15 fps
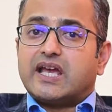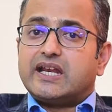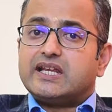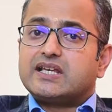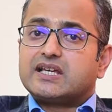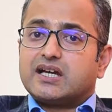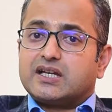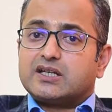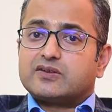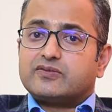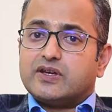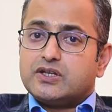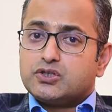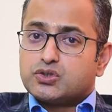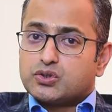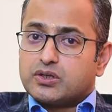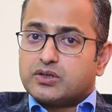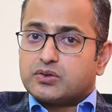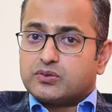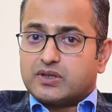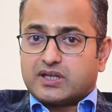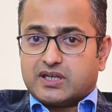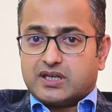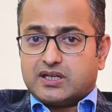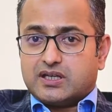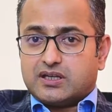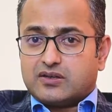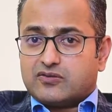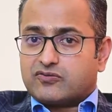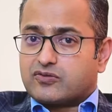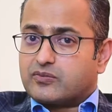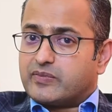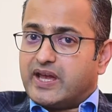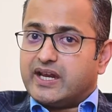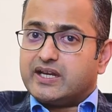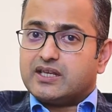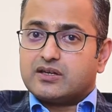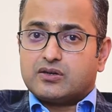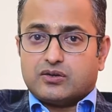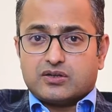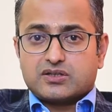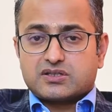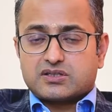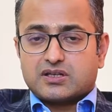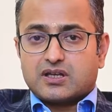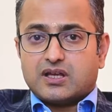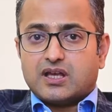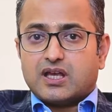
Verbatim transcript: any kind of injury to the kidney from any cause,